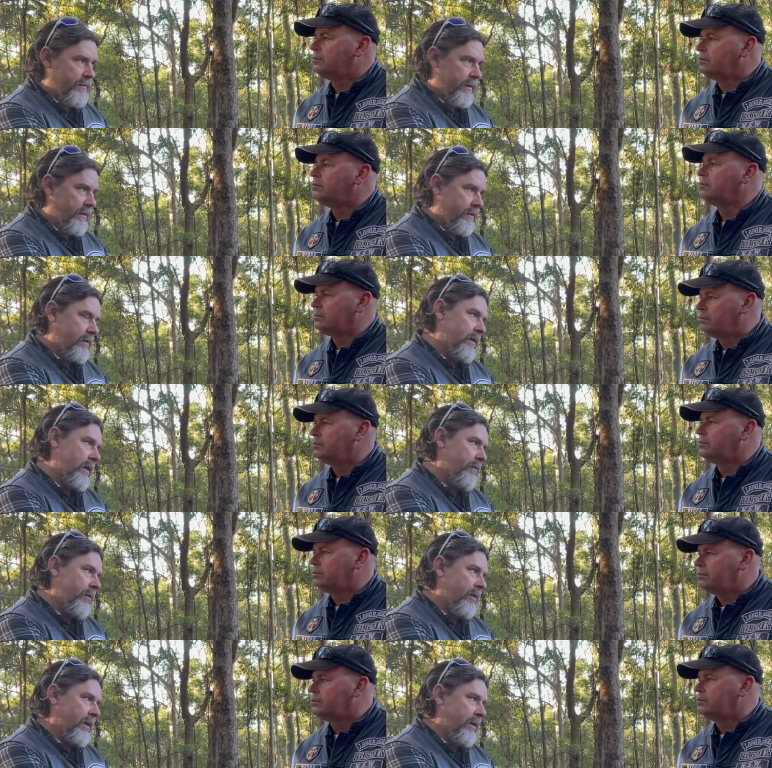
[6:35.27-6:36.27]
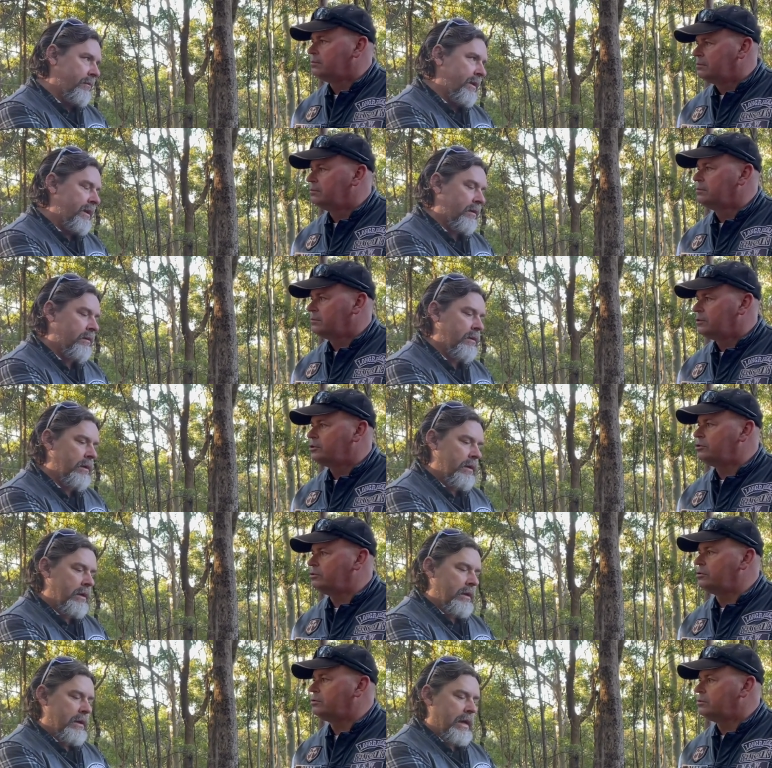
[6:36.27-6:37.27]
Speaker 1: faith that I am where I am now.
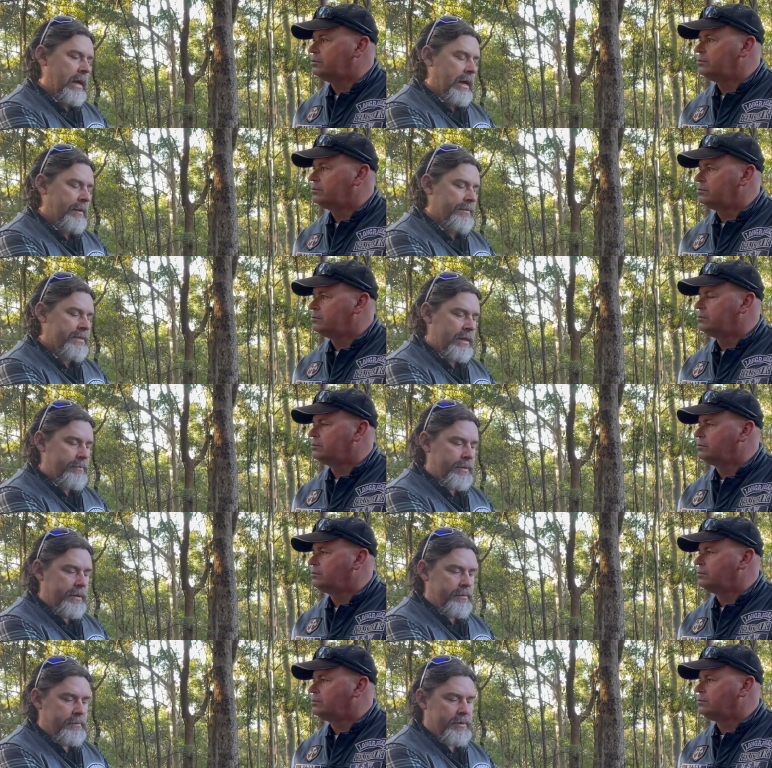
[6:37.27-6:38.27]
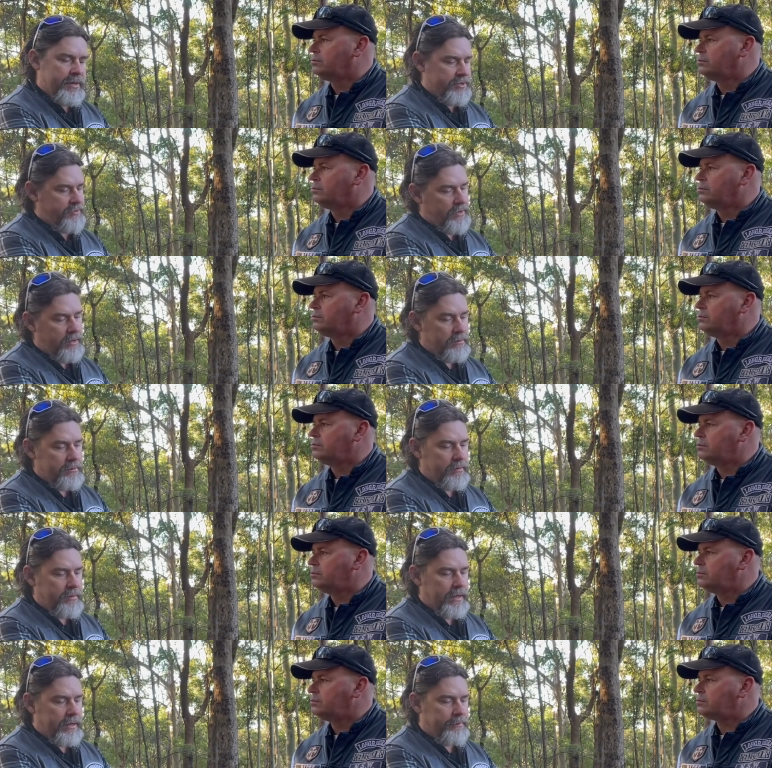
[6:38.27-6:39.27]
Sure. Um, some people might struggle with
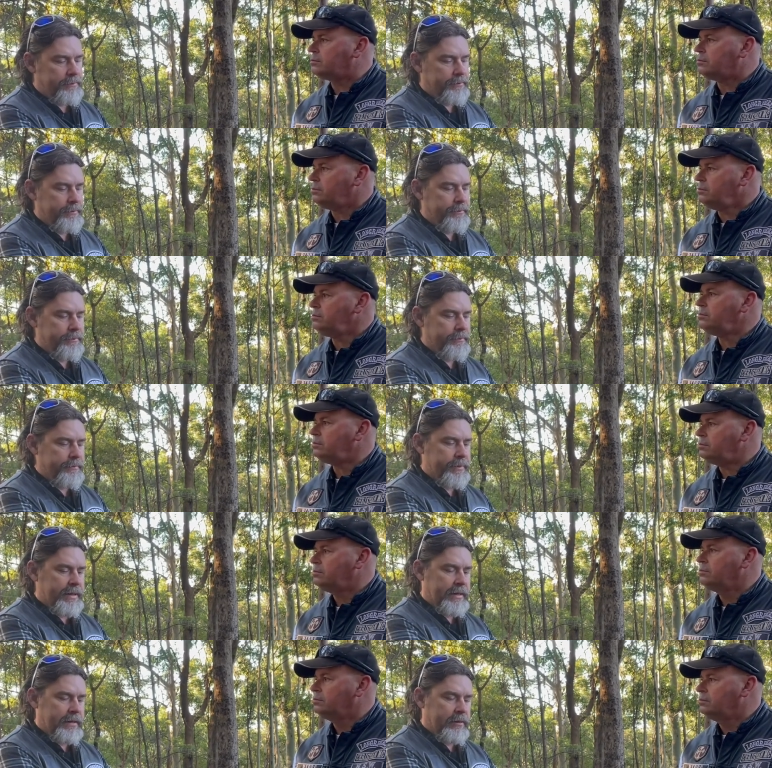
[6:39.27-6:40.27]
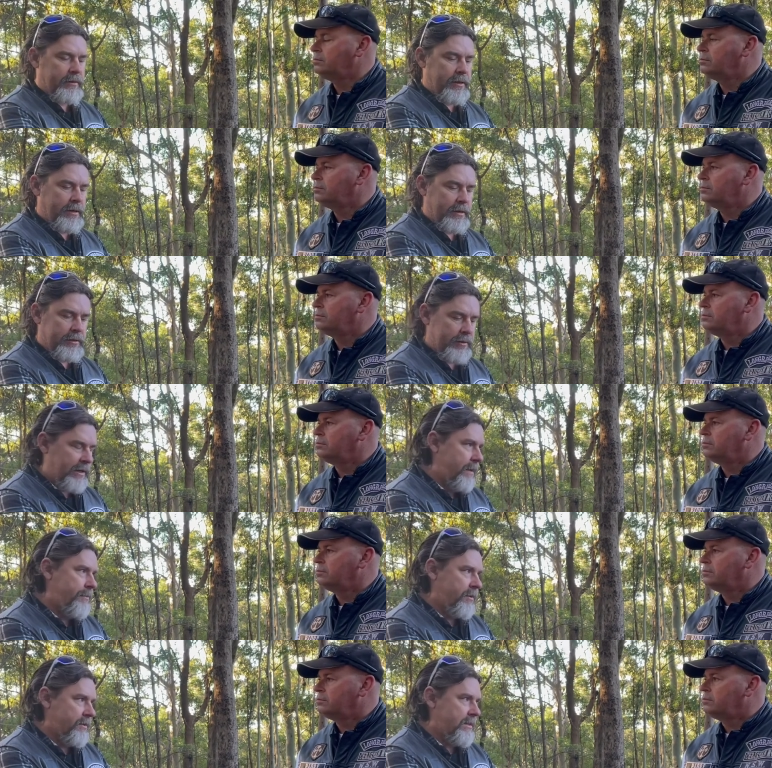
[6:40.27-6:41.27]
that, but like you
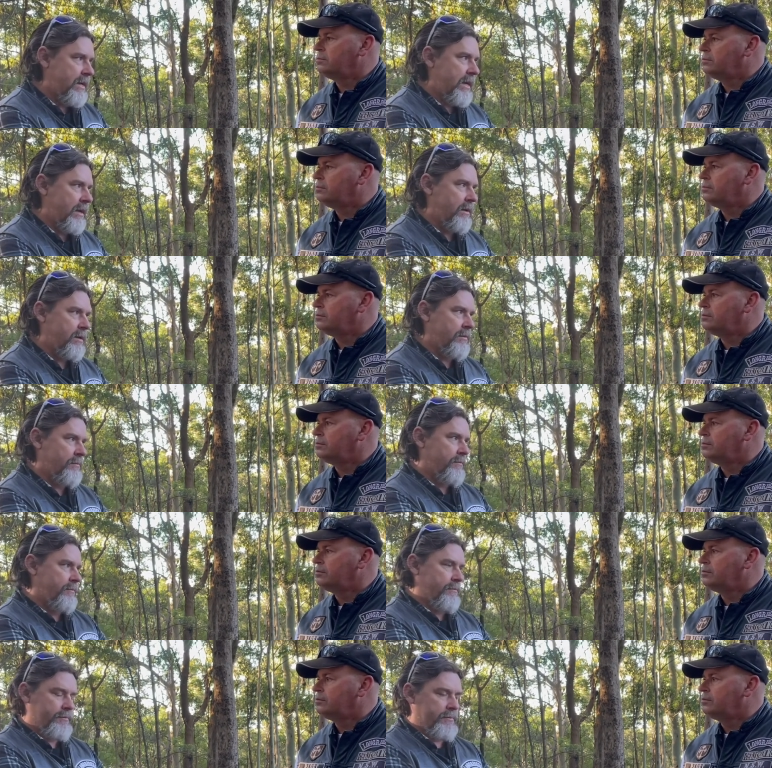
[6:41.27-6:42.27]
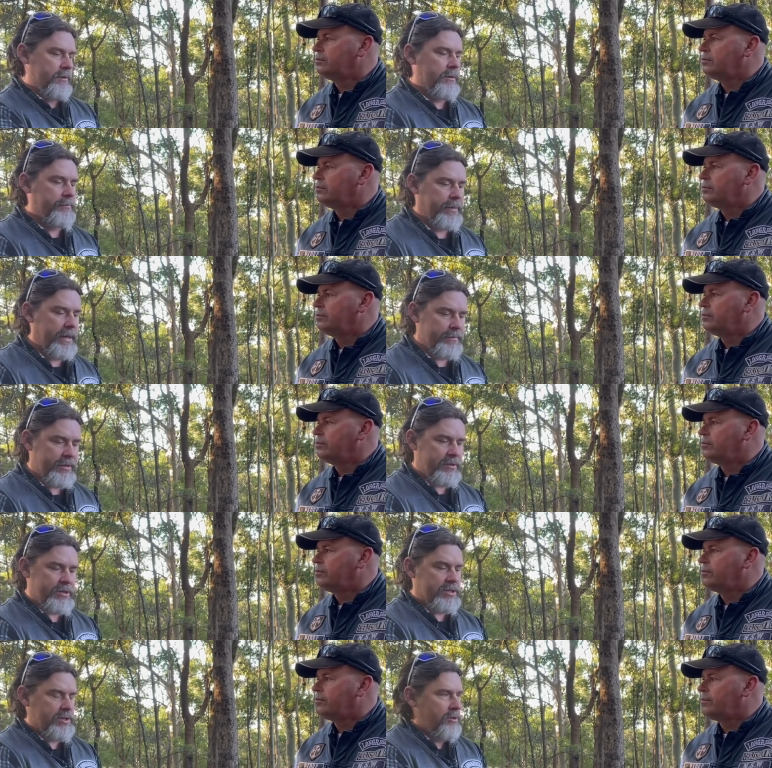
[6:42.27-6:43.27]
keep on saying, uh, people, there's
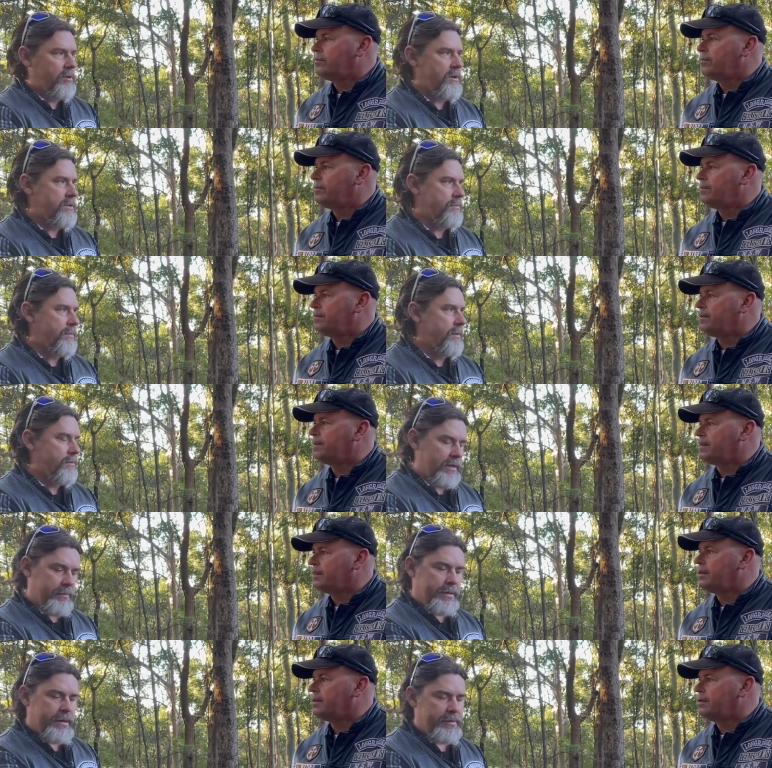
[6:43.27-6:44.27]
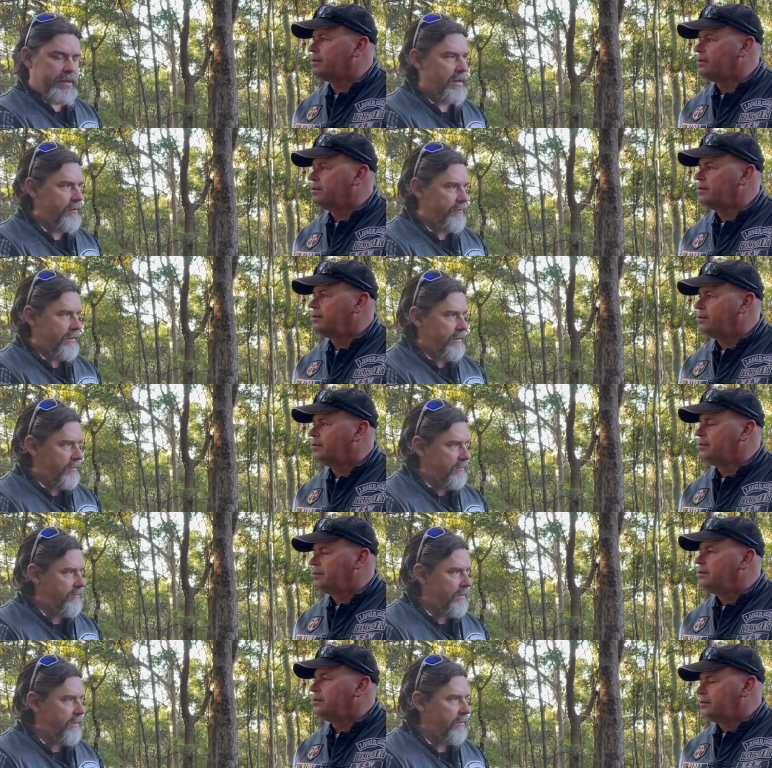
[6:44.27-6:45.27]
just two kinds of people there: people that have faith and have
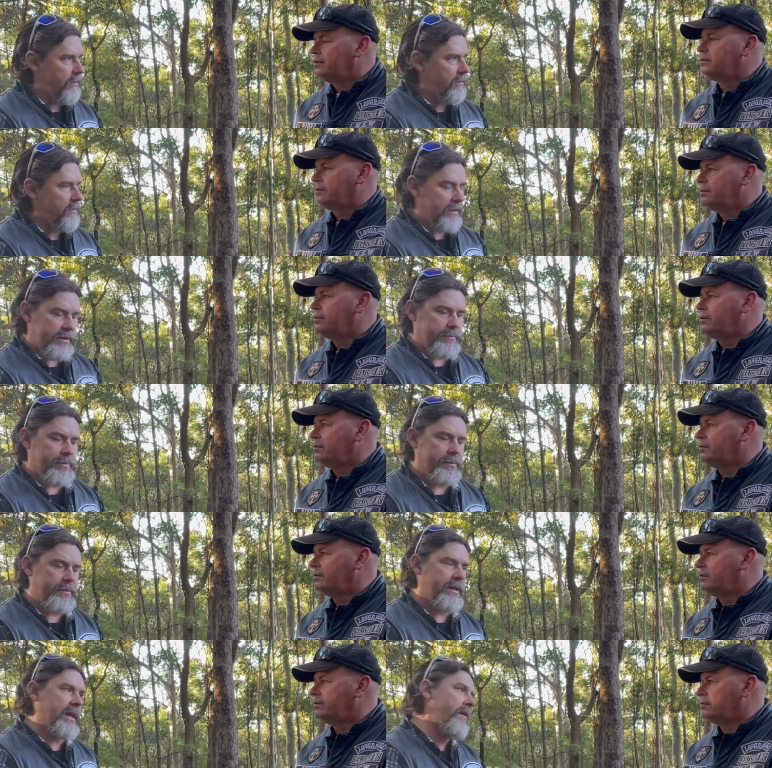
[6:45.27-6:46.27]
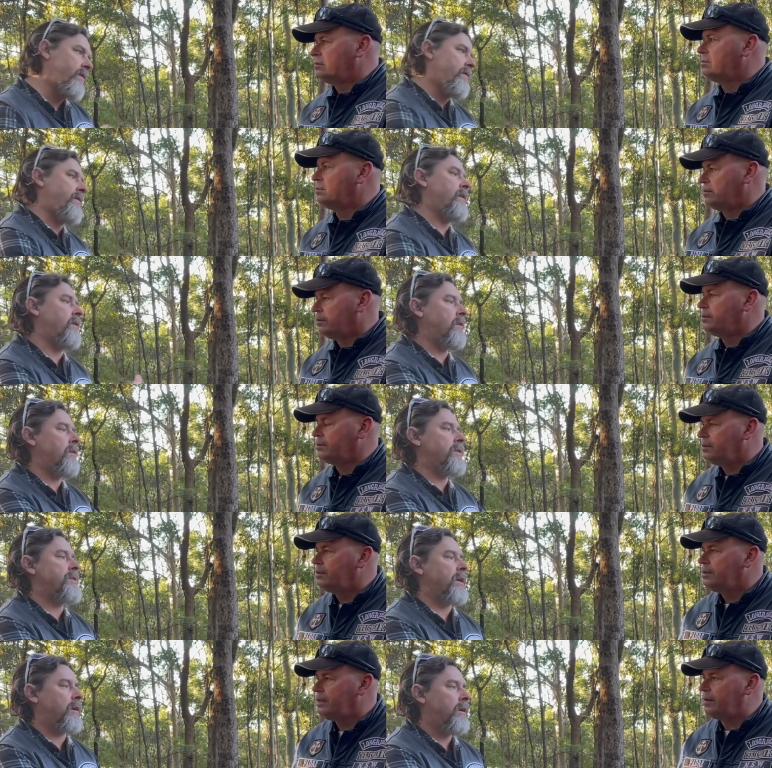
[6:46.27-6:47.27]
found God, and there are people that haven't found God
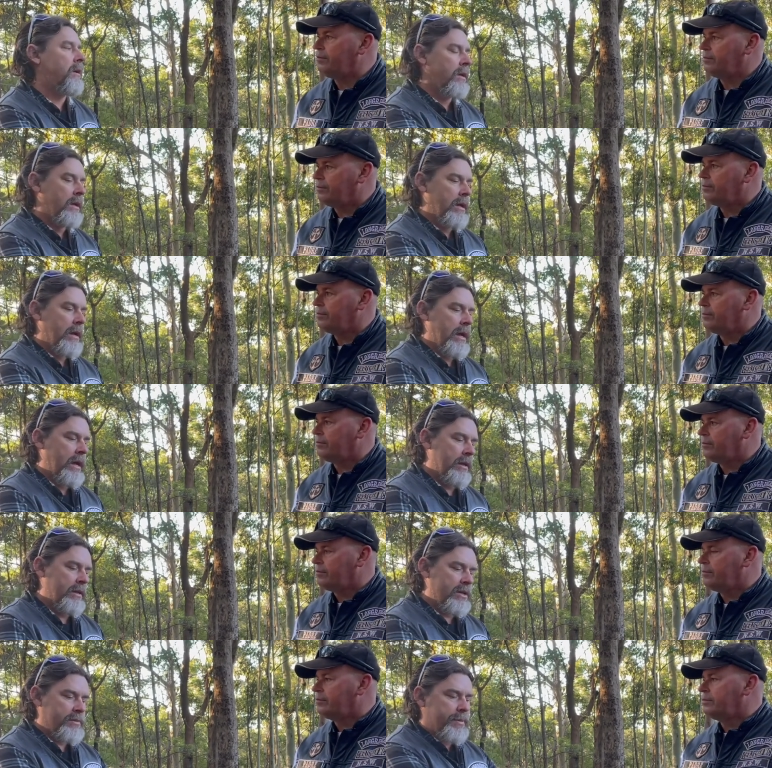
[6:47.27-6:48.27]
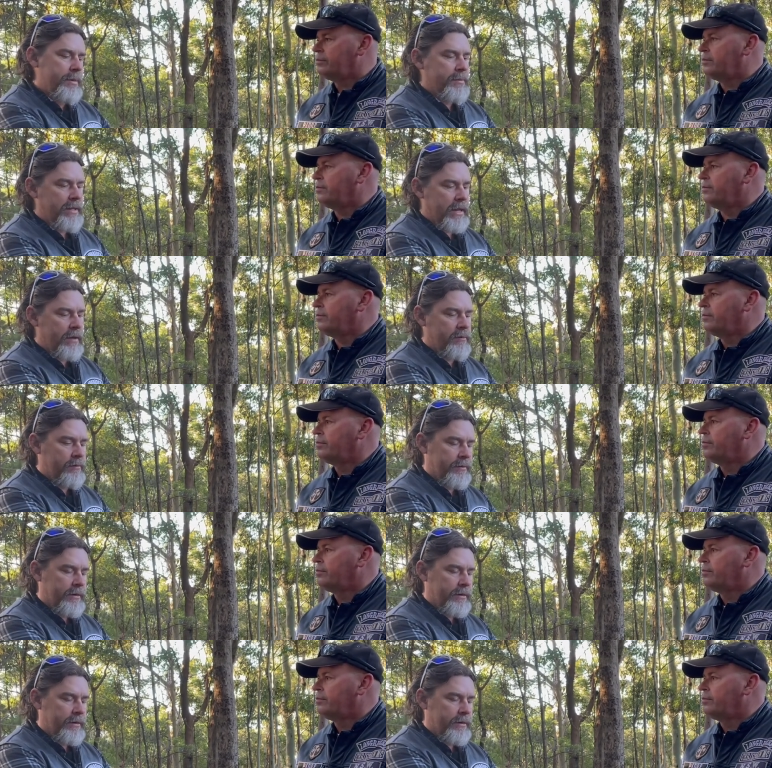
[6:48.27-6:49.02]
yet. Yeah. And those people that haven't